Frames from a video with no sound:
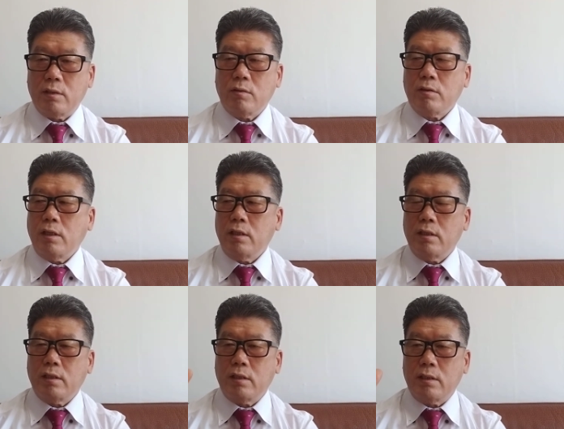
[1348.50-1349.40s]

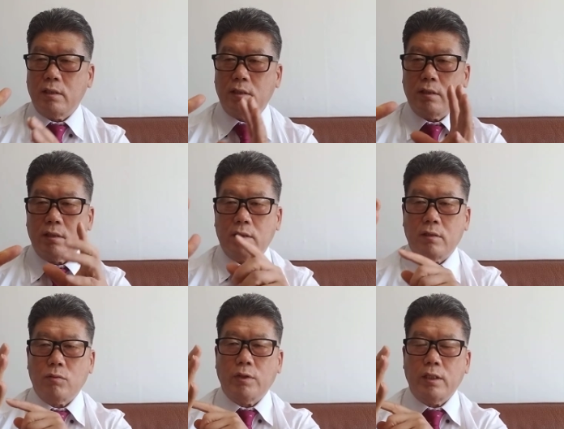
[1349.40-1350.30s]
total the
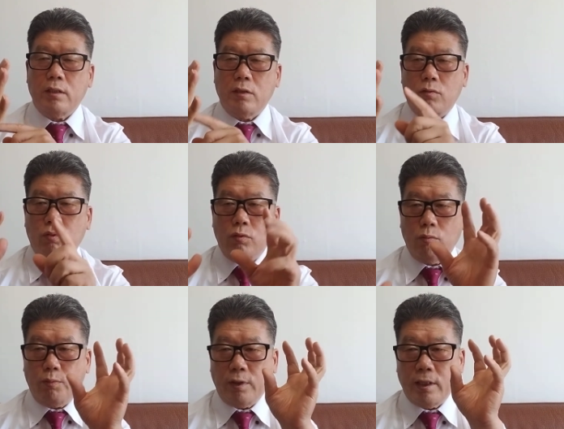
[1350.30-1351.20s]

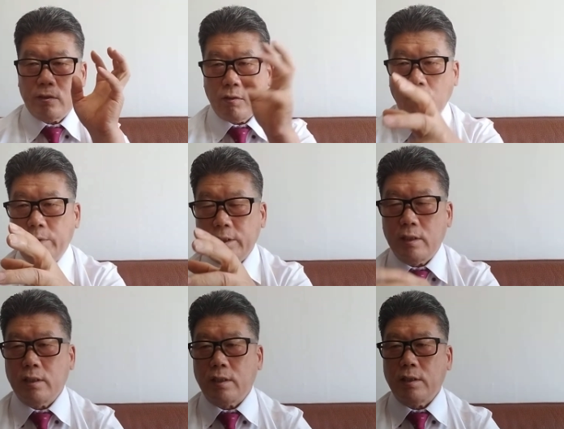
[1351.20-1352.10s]
22 price offer
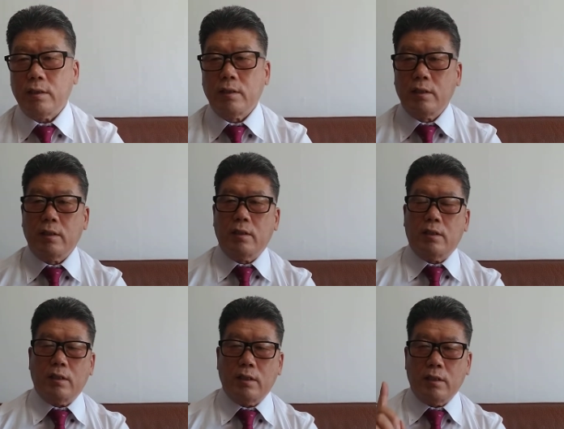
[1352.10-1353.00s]
here.
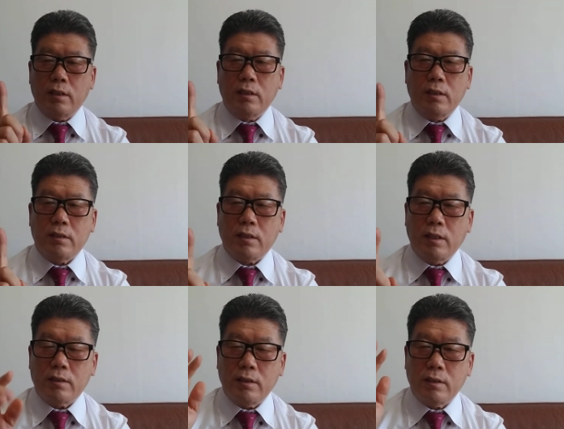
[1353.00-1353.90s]
In this
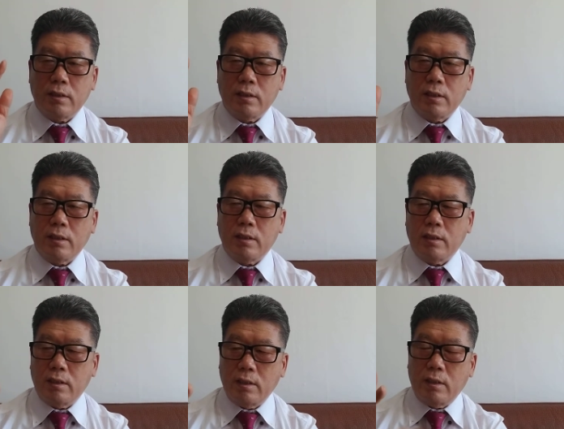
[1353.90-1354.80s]
case, is
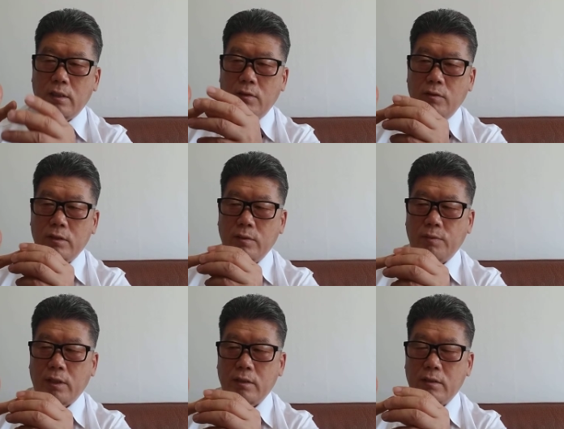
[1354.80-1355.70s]
the lowest
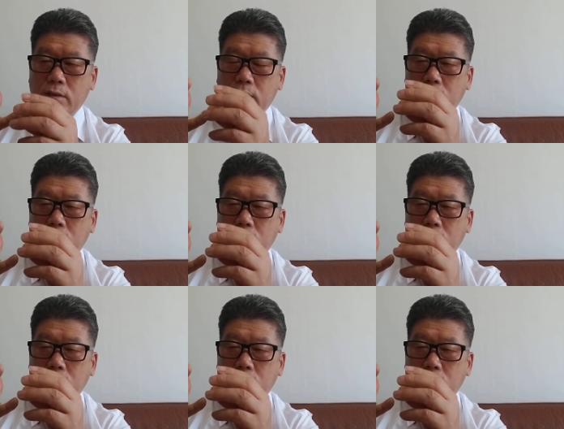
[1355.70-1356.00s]
price,